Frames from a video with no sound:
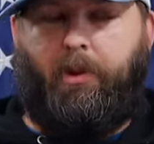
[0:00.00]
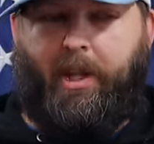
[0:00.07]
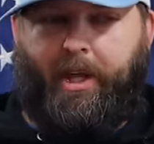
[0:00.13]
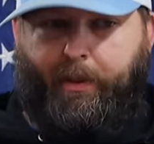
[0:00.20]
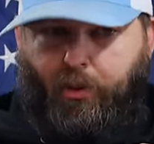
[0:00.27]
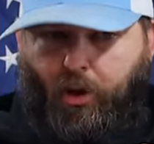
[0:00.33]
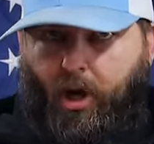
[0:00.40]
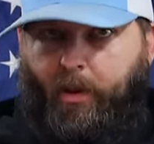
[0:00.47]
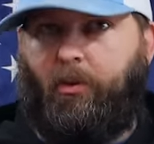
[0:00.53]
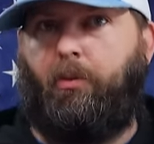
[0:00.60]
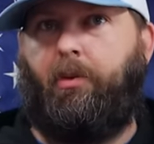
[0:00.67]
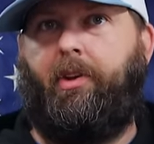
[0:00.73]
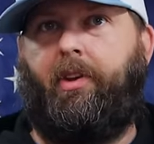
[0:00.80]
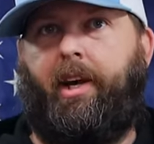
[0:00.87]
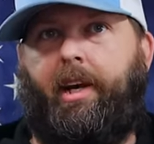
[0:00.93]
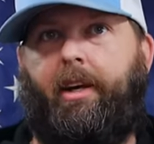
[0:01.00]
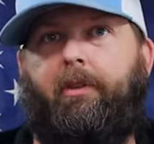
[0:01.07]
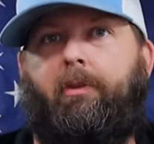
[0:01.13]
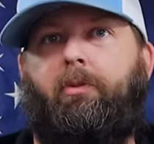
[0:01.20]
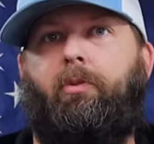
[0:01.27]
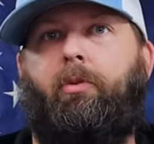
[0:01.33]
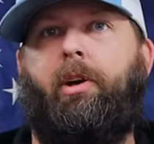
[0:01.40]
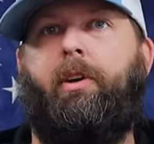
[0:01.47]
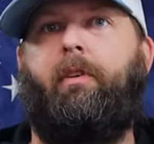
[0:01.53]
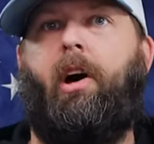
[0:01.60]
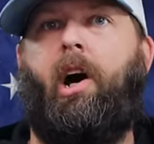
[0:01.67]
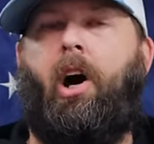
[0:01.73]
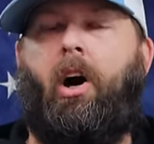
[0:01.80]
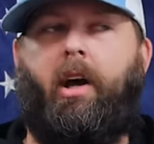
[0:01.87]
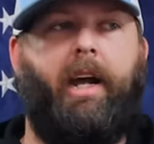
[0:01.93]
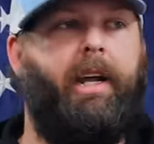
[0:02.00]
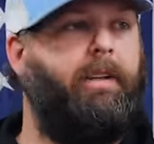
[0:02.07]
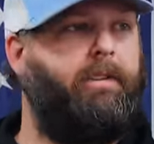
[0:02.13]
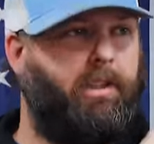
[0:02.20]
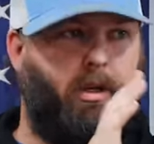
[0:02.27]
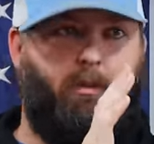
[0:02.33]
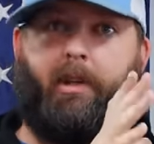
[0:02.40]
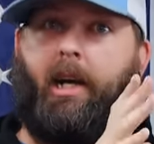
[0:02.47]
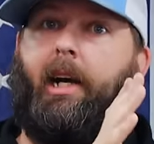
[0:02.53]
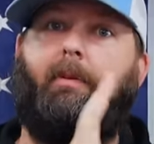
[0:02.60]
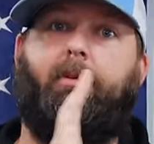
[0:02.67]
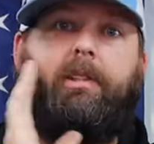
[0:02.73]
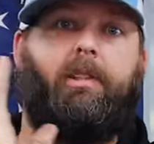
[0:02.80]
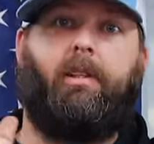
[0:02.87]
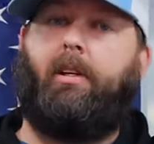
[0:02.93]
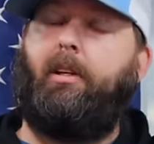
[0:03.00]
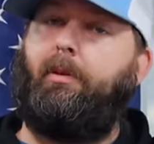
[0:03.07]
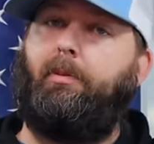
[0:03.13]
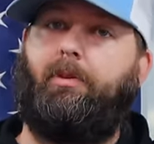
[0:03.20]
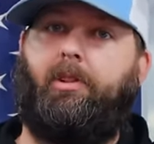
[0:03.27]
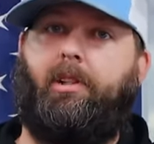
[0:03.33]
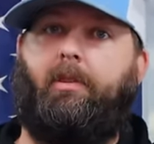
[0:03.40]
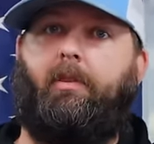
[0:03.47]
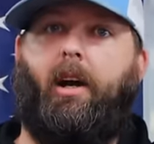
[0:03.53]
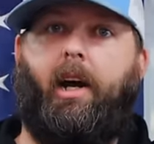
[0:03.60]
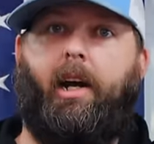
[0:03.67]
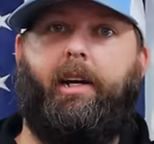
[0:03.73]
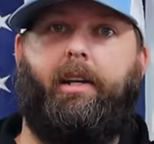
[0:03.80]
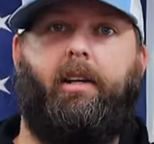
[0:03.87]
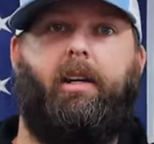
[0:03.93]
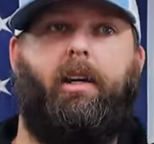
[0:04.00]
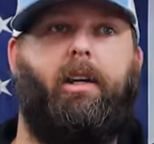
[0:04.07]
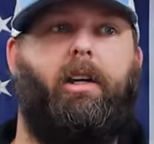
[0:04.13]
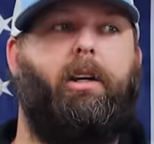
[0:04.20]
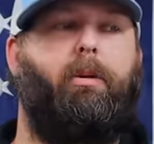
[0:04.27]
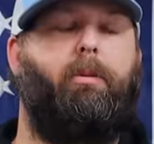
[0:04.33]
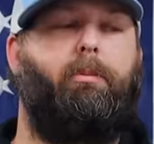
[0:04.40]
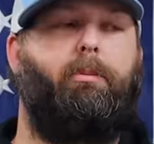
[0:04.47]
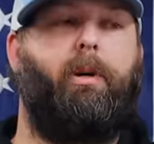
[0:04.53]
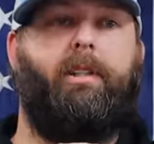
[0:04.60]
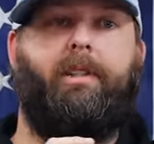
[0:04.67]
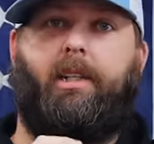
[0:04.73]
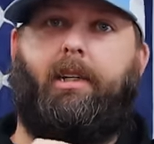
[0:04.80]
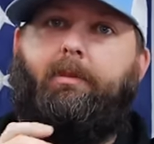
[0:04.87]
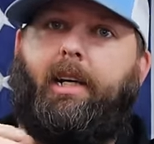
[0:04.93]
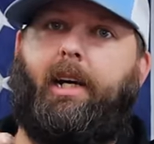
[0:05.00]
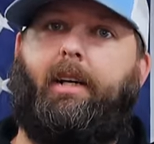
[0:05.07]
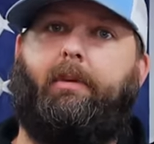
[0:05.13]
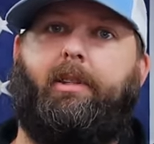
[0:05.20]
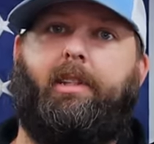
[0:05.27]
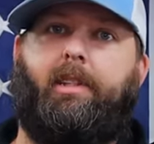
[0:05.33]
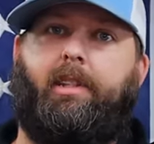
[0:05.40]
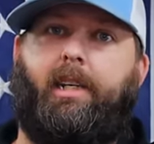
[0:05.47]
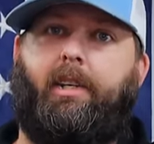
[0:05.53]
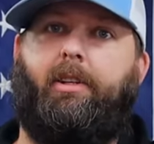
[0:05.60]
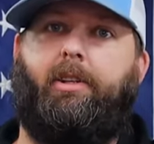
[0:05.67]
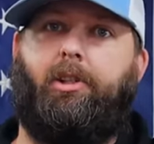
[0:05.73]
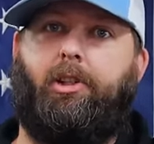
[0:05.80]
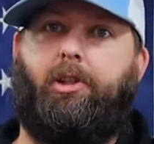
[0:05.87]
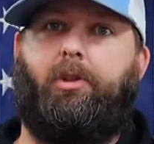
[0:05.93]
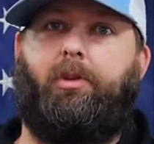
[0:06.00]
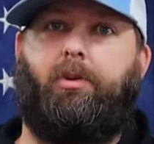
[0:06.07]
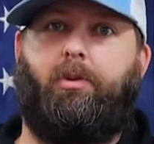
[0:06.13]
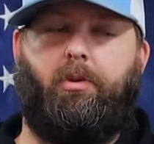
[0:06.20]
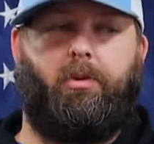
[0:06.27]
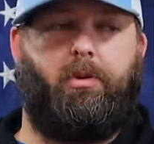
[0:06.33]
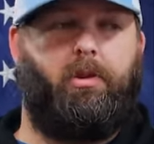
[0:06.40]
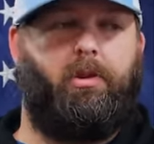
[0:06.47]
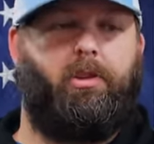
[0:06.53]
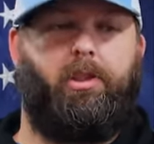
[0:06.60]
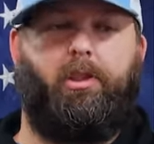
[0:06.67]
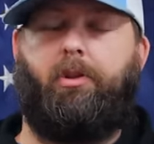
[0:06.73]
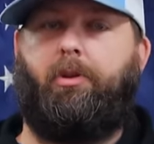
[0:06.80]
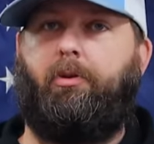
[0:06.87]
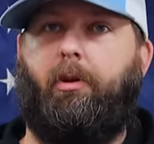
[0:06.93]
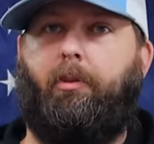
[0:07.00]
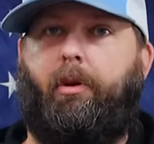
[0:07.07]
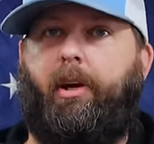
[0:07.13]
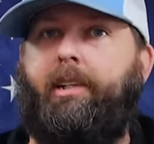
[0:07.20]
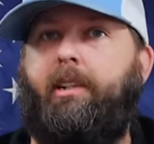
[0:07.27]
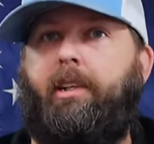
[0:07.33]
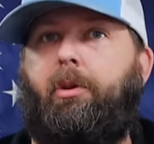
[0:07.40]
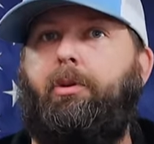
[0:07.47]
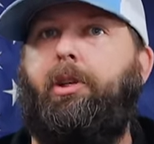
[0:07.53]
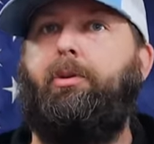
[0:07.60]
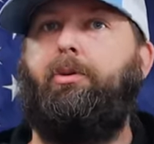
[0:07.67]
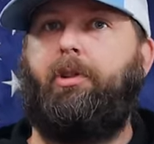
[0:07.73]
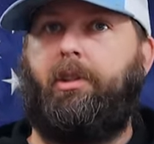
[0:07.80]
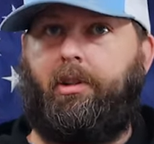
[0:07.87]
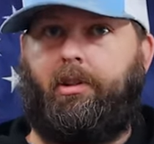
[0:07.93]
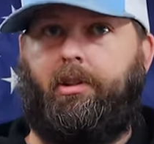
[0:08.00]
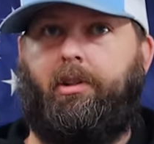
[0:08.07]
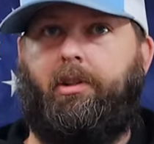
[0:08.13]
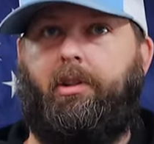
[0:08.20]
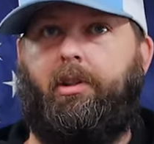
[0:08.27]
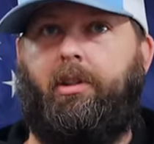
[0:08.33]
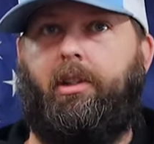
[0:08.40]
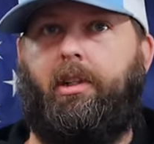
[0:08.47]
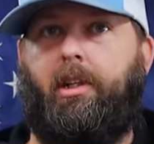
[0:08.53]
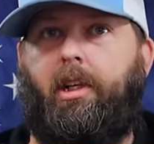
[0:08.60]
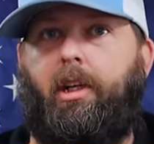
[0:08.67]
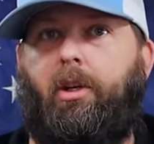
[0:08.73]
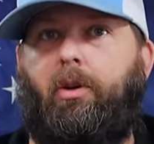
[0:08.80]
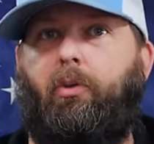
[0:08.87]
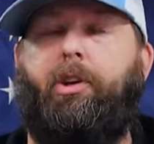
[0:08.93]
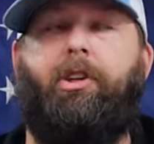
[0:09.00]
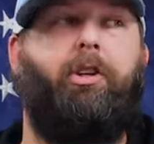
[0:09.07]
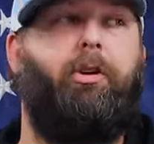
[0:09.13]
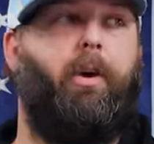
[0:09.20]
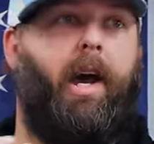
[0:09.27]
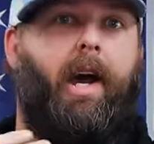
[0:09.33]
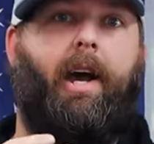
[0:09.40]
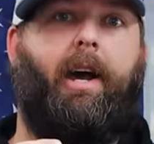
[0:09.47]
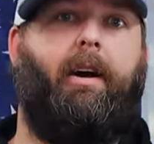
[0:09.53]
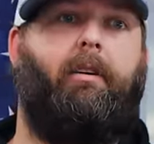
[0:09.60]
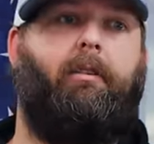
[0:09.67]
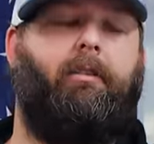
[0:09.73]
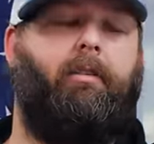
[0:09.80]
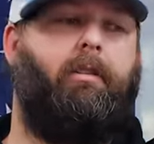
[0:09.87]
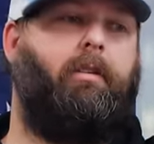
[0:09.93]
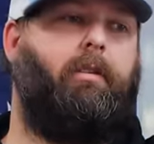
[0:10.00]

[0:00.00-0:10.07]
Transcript: The problem with that, we've all, and sometimes it's 100% right. Mm-hmm. But sometimes it's telling you to replace an O2 sensor when you have